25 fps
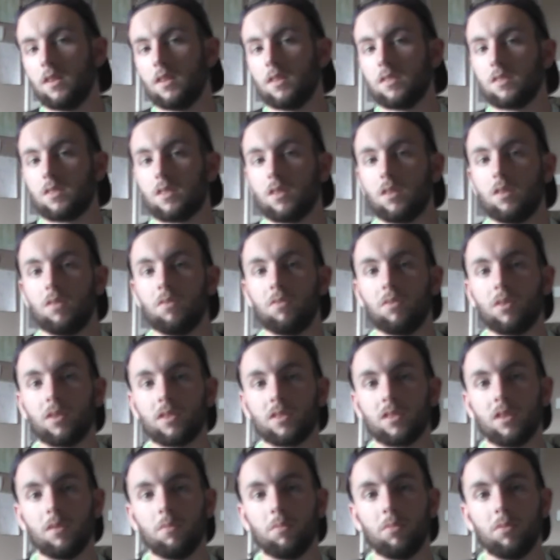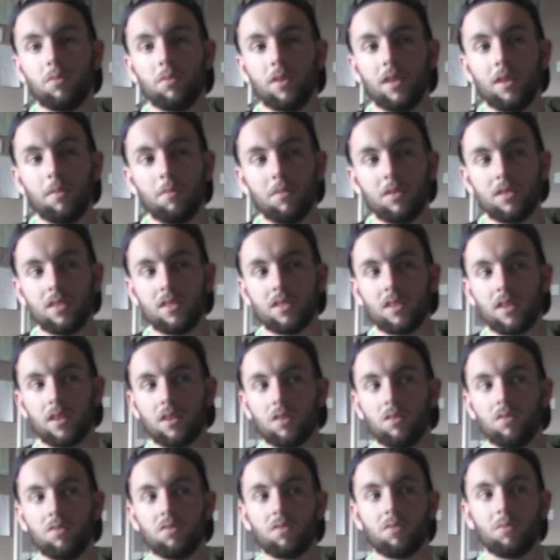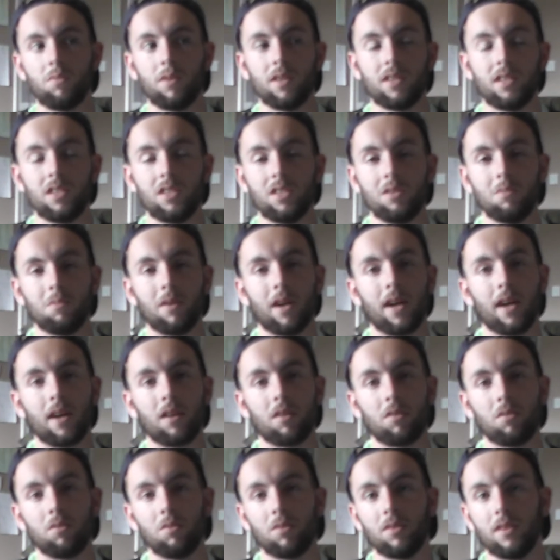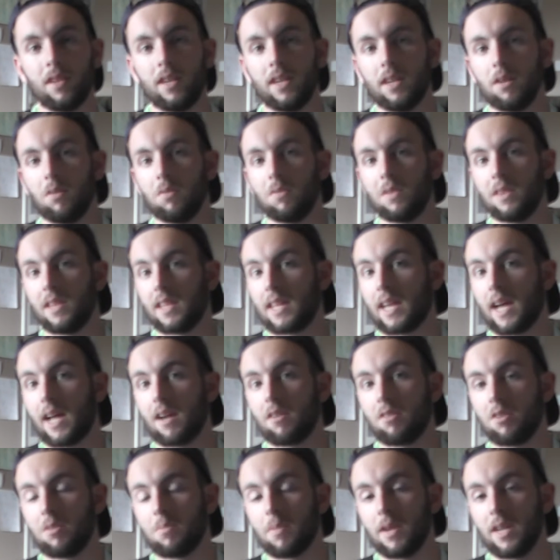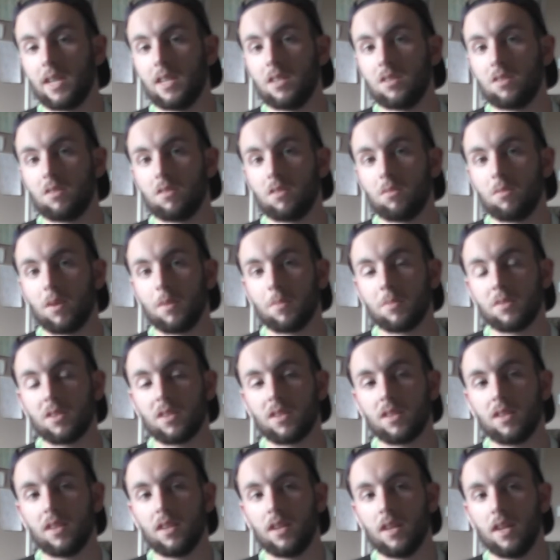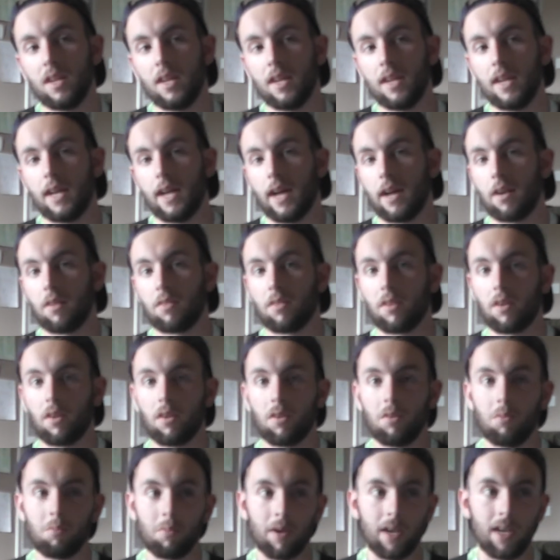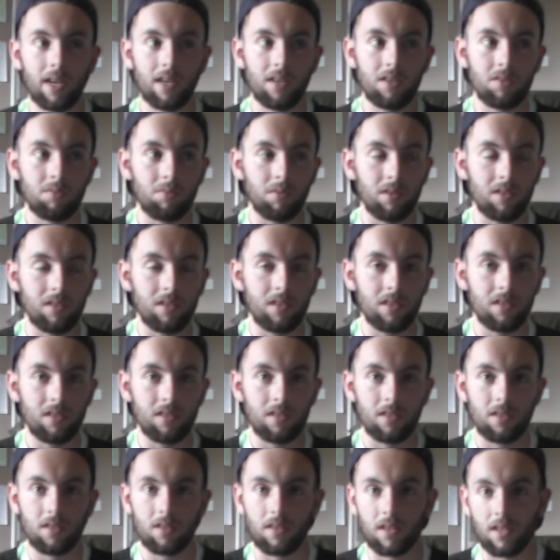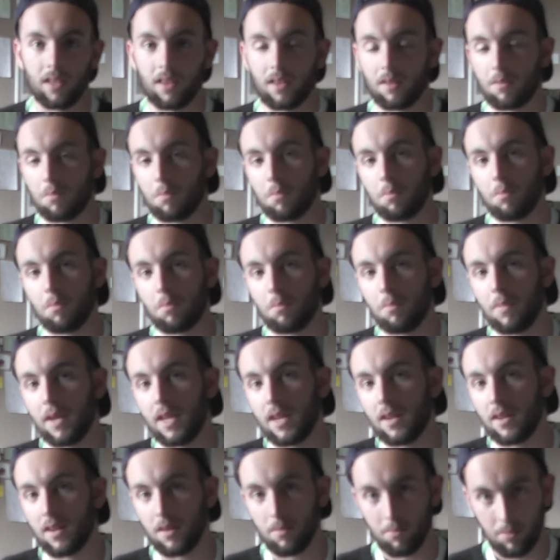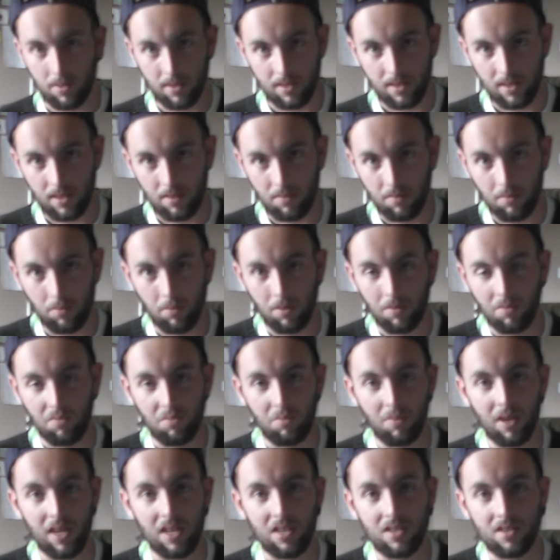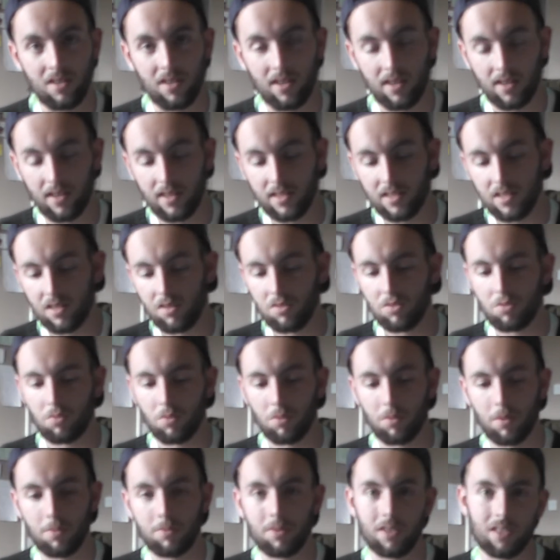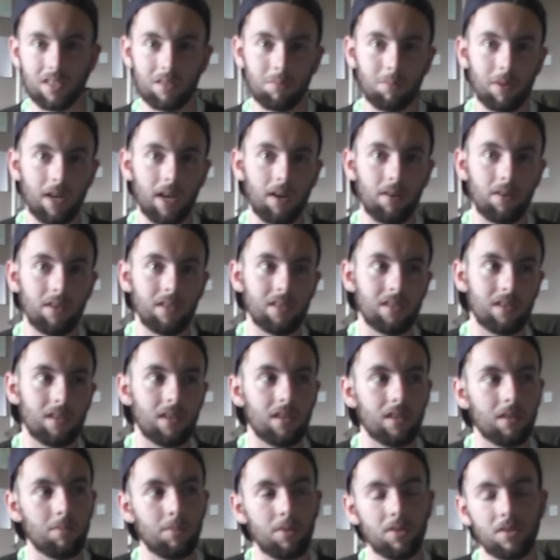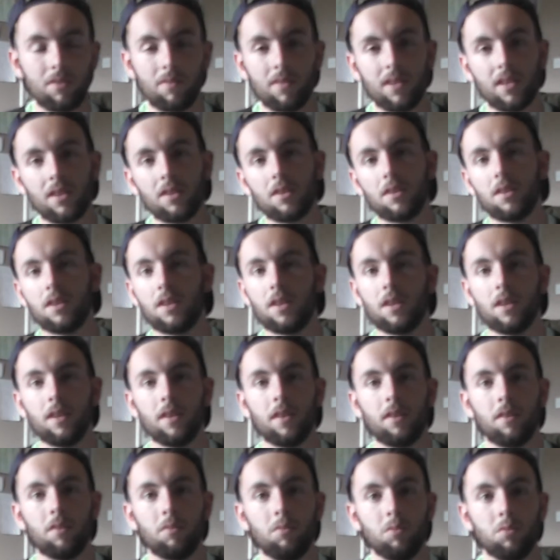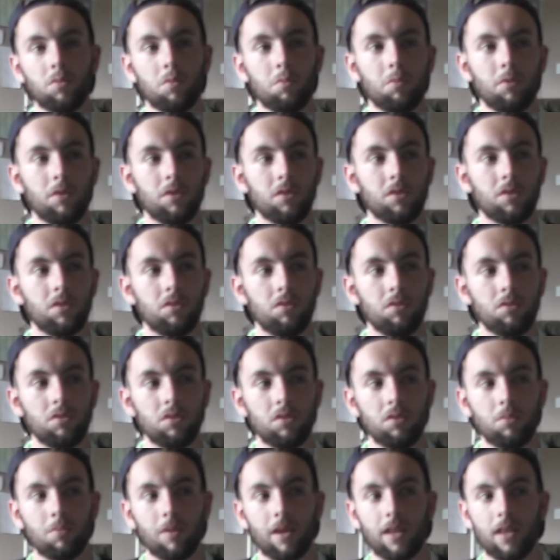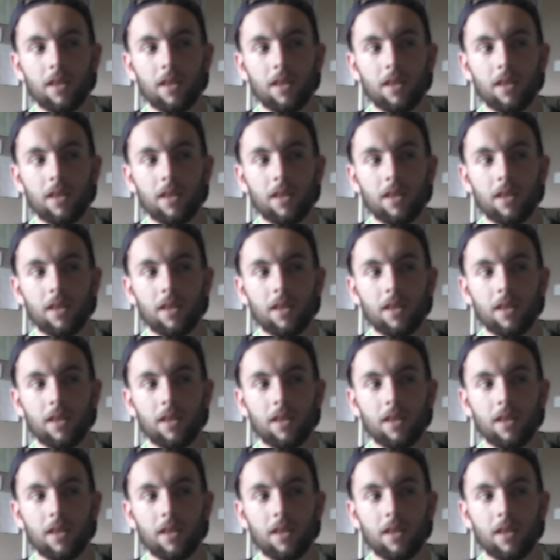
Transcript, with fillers: So, for example, the images that I use for my digipack are on there within the gallery page of the website and on the homepage, which is like the main hub, I think, of all information that kind of tells you what the website's about, is uh, the music video, which we put onto YouTube